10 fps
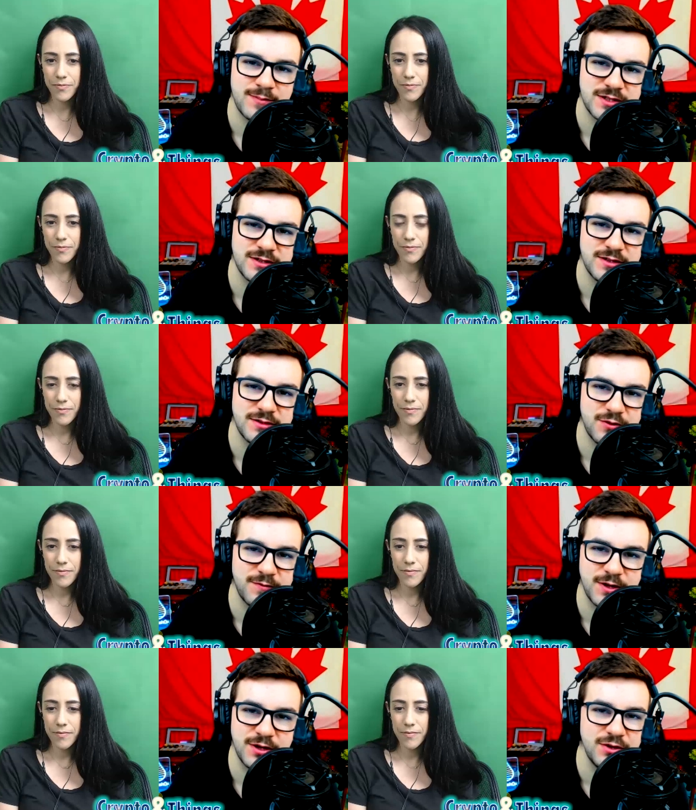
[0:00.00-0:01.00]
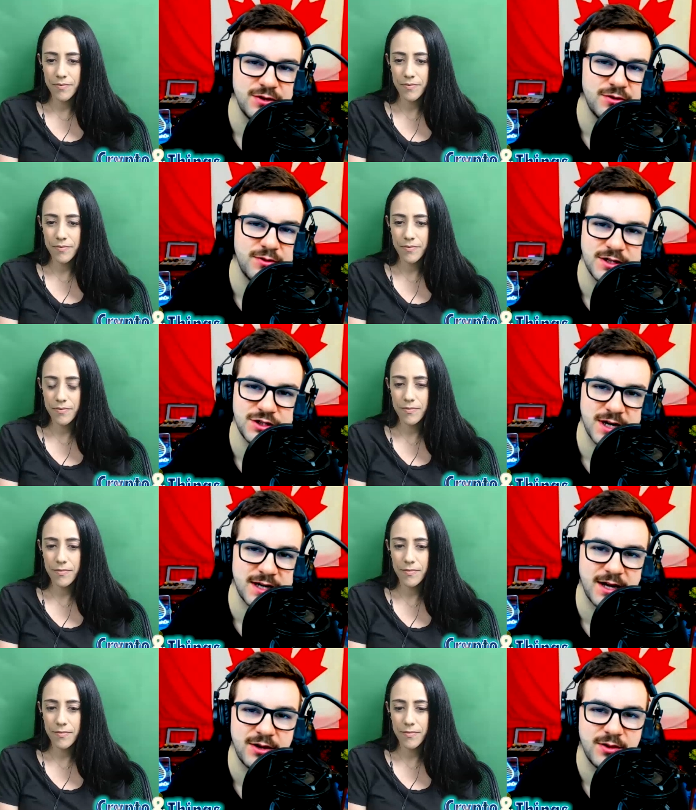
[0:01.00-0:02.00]
Speaker 1: dapps to review and
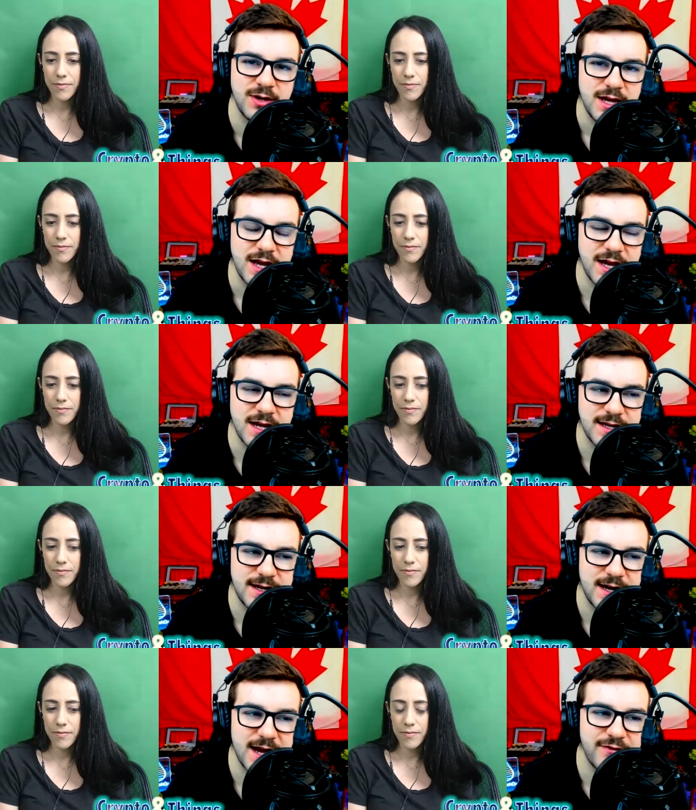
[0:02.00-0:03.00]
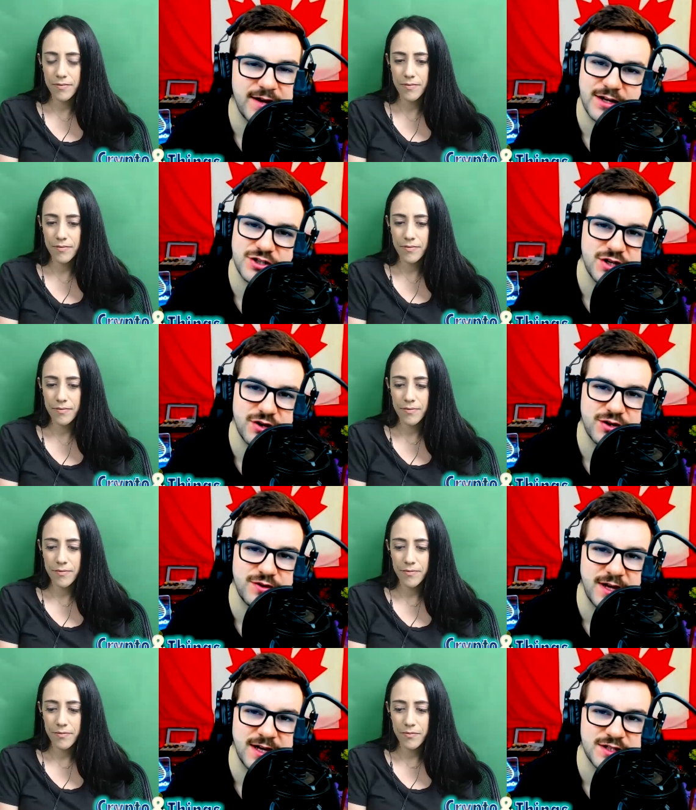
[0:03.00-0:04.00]
check out. And uh, I haven't actually
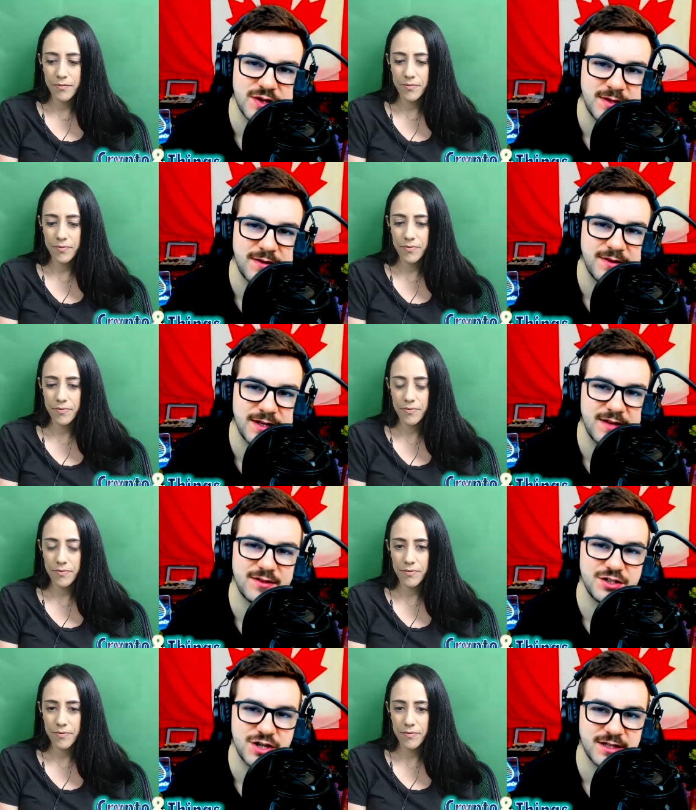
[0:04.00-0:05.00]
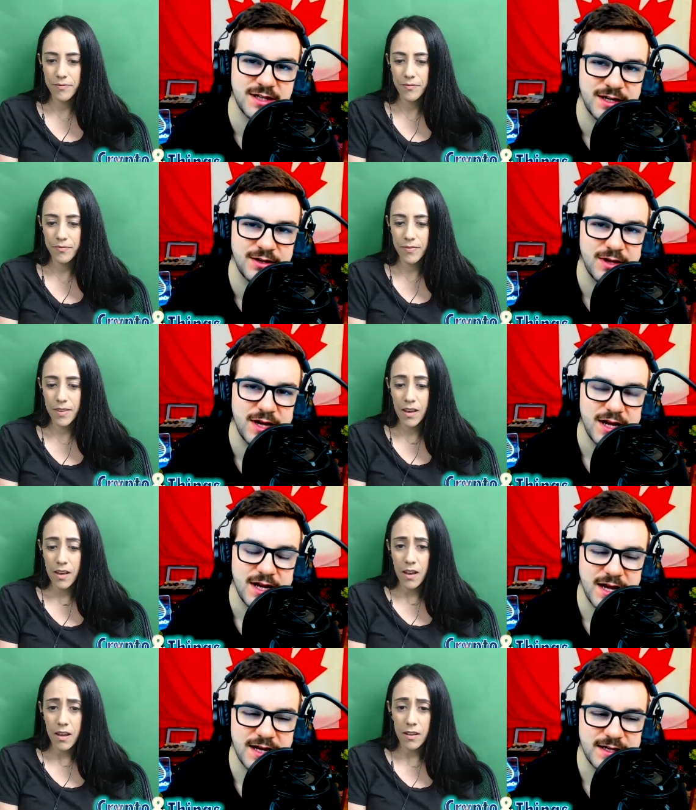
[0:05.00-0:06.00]
heard of that. So I'm definitely gonna have to check that out.
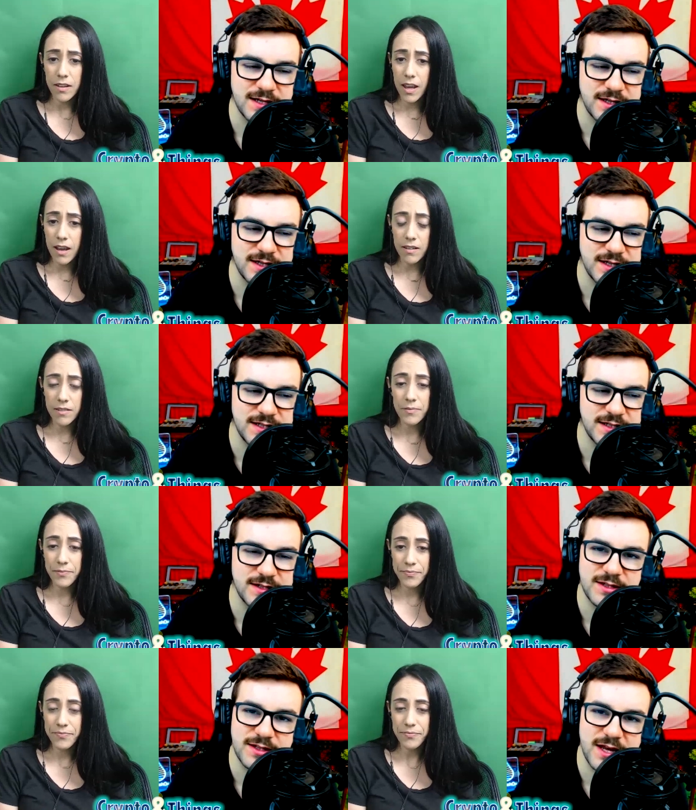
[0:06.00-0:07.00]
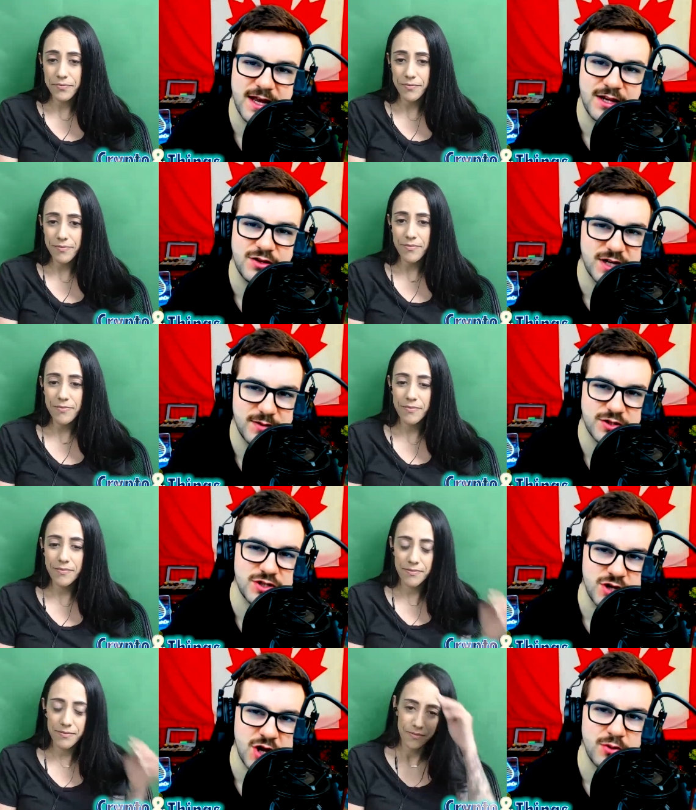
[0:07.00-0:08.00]
Speaker 2: Yeah. And, uh, it,
Speaker 1: and you said
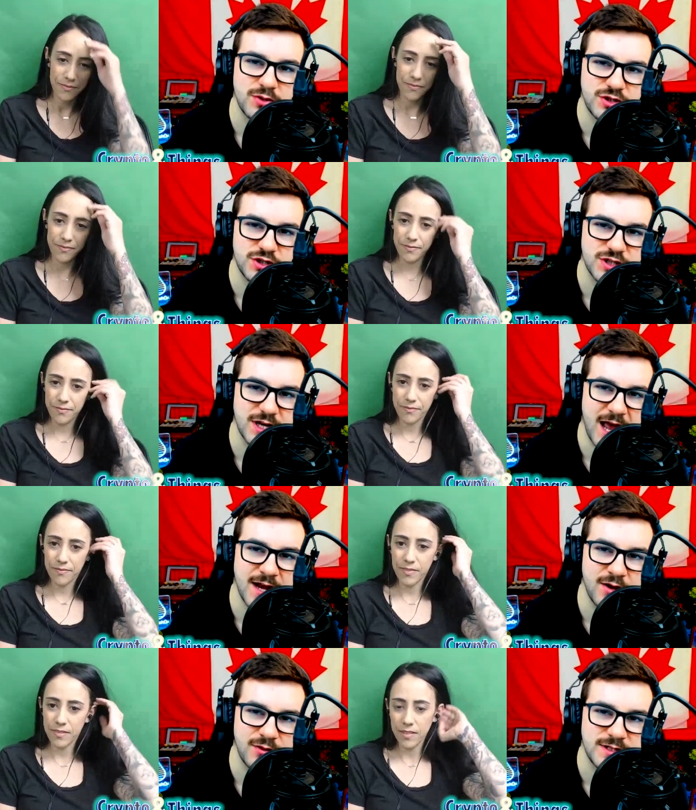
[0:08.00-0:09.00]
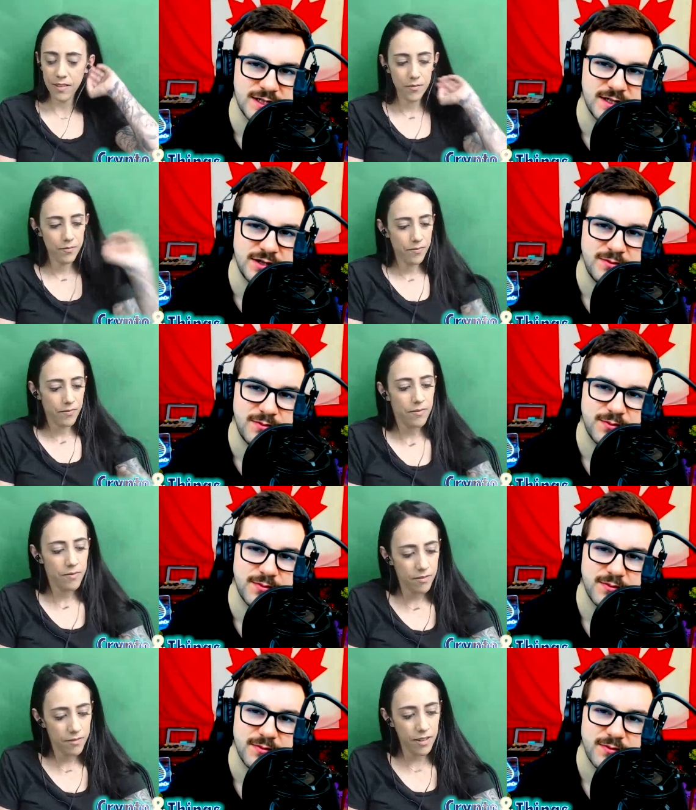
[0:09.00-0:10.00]
it was Note, just like N O T E.
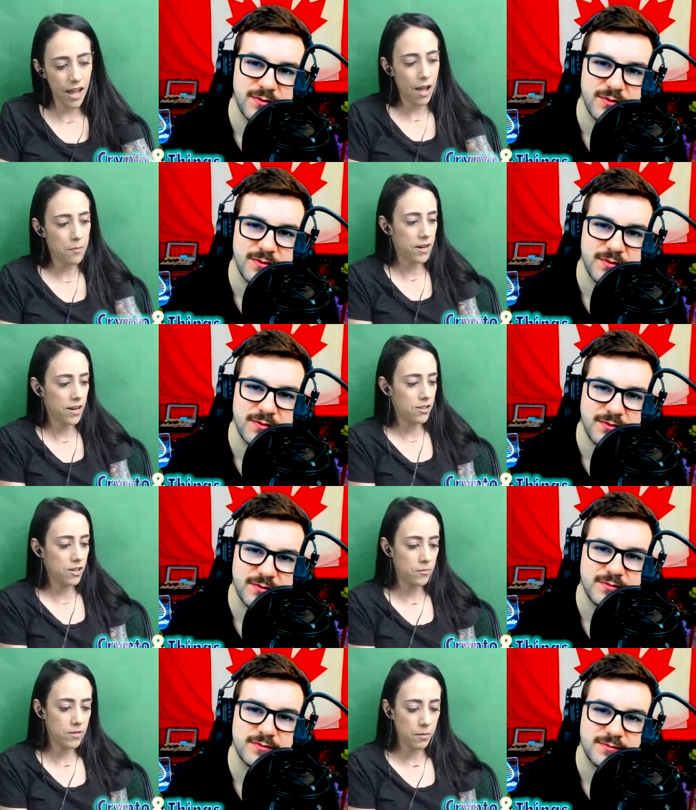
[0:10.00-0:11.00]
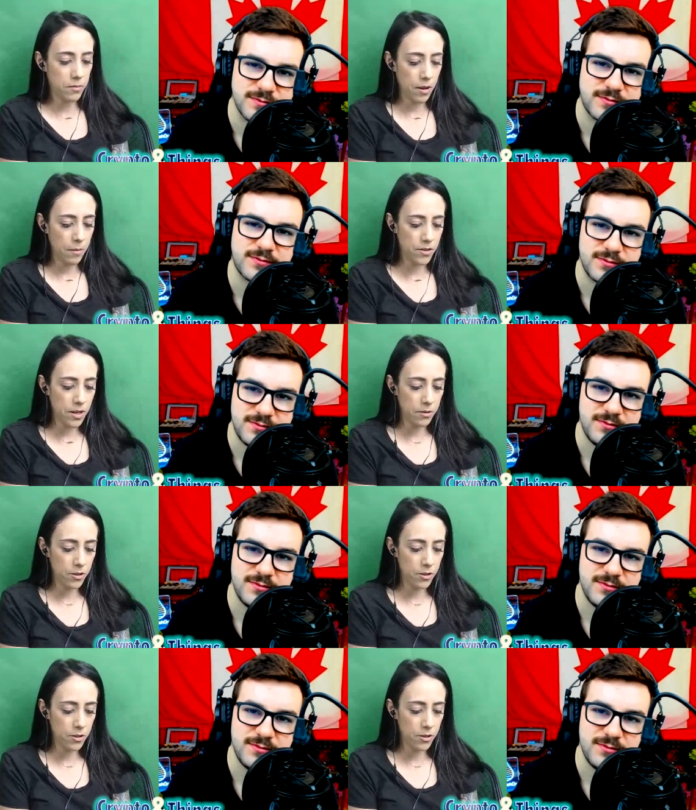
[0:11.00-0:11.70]
Speaker 2: Yeah, I'm gonna, I'm double, I'm double